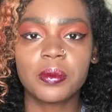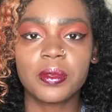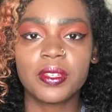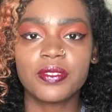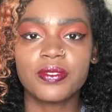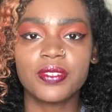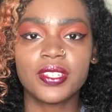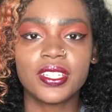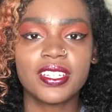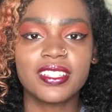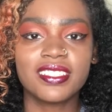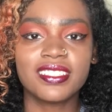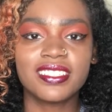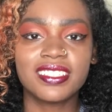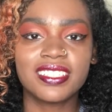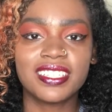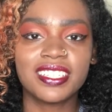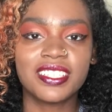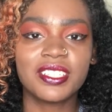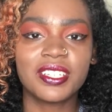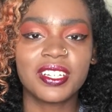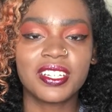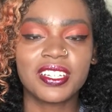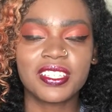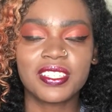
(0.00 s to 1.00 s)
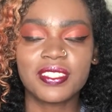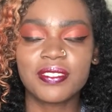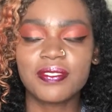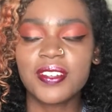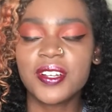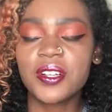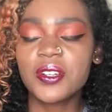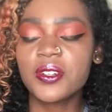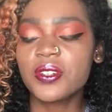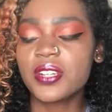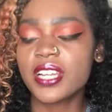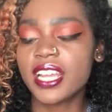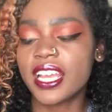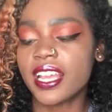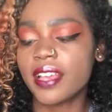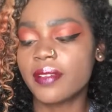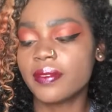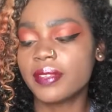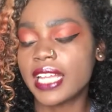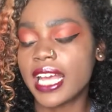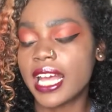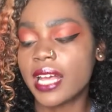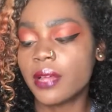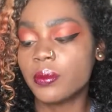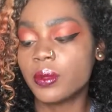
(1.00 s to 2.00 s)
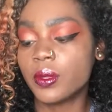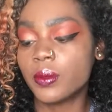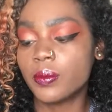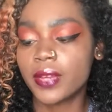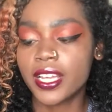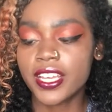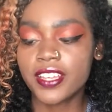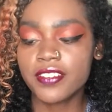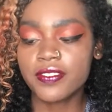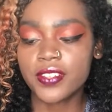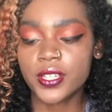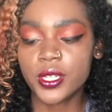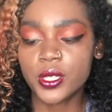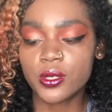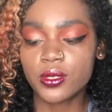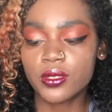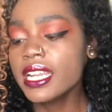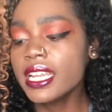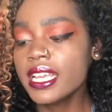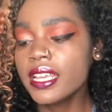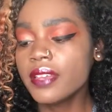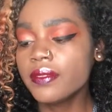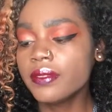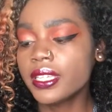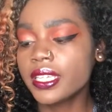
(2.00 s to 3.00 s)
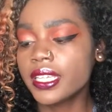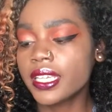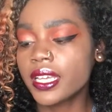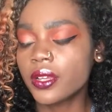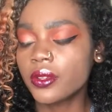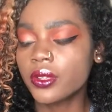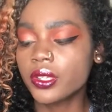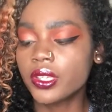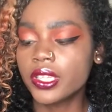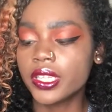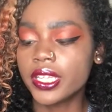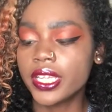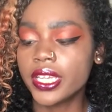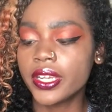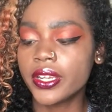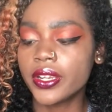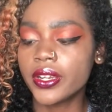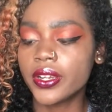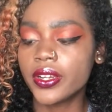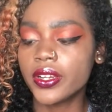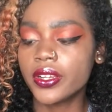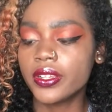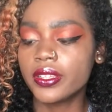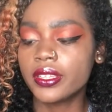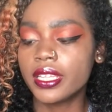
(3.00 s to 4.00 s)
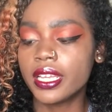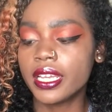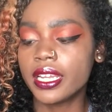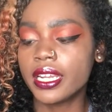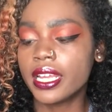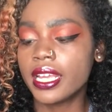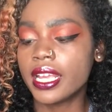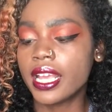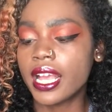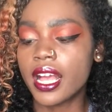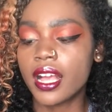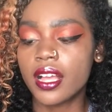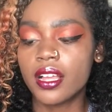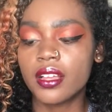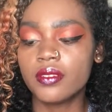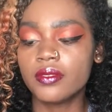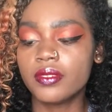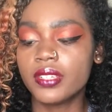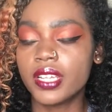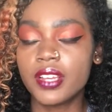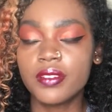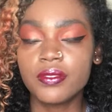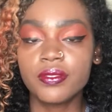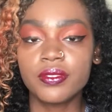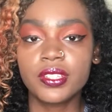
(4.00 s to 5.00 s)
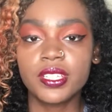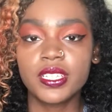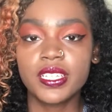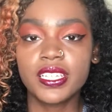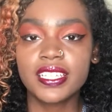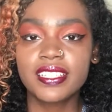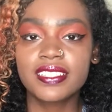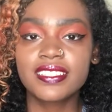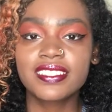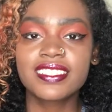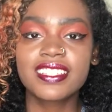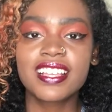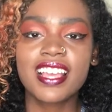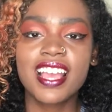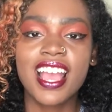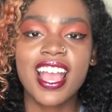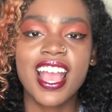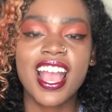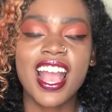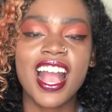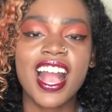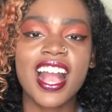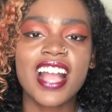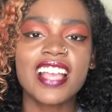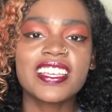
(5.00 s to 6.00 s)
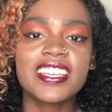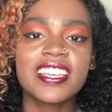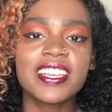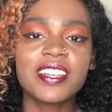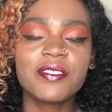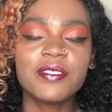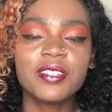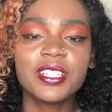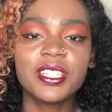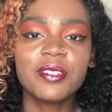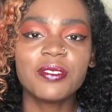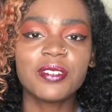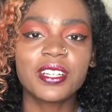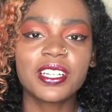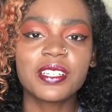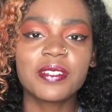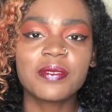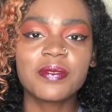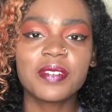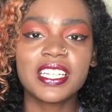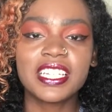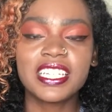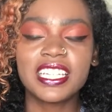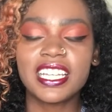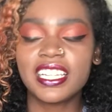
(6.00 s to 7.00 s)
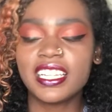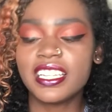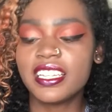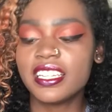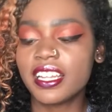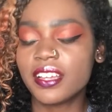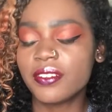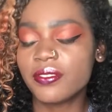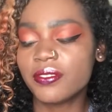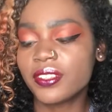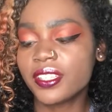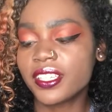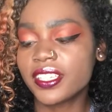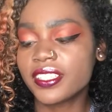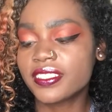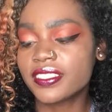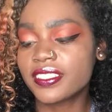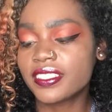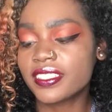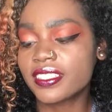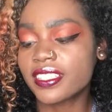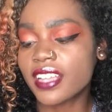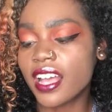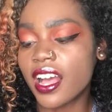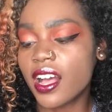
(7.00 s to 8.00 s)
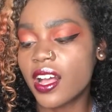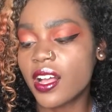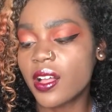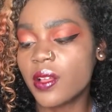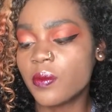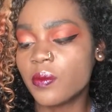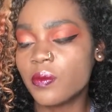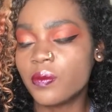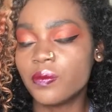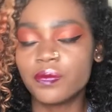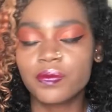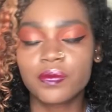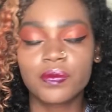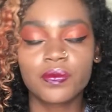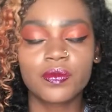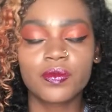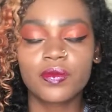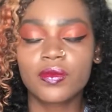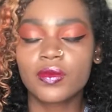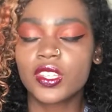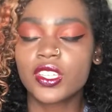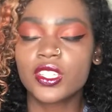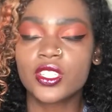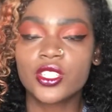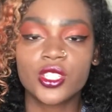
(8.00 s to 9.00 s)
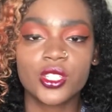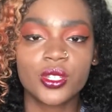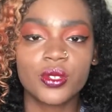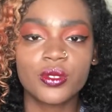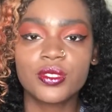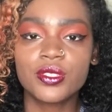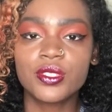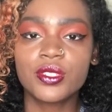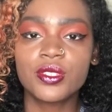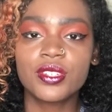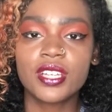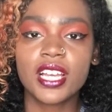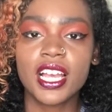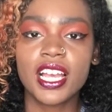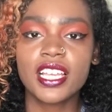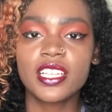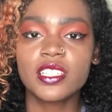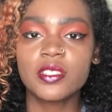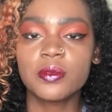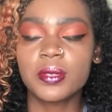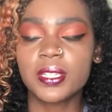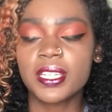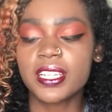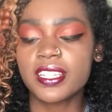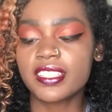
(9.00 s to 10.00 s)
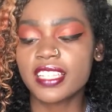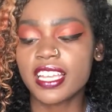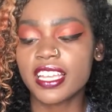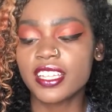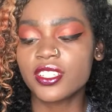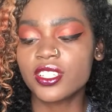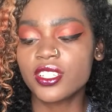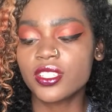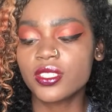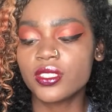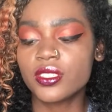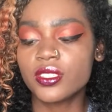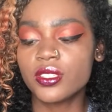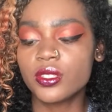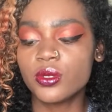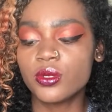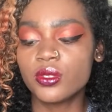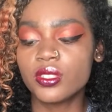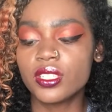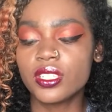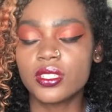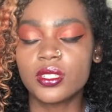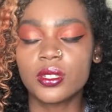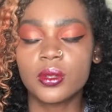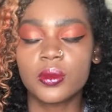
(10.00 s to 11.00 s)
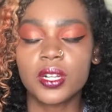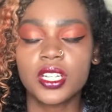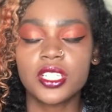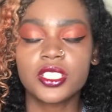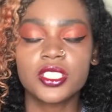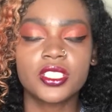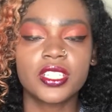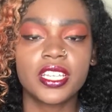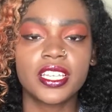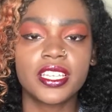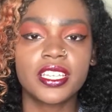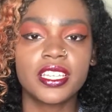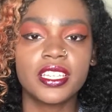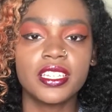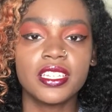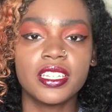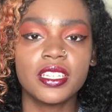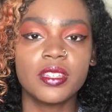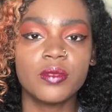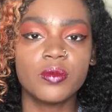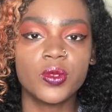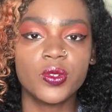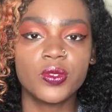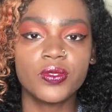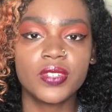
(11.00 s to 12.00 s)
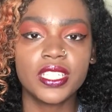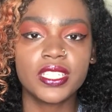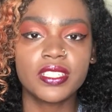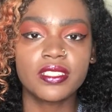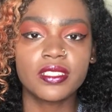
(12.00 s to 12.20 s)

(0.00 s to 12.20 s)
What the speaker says: If he doesn't teach on his phone, I have the app on my phone. Then I have the calculator. Then I have Netflix. I can't really recommend any Netflix shows to you guys because I just use it to watch like Indian movies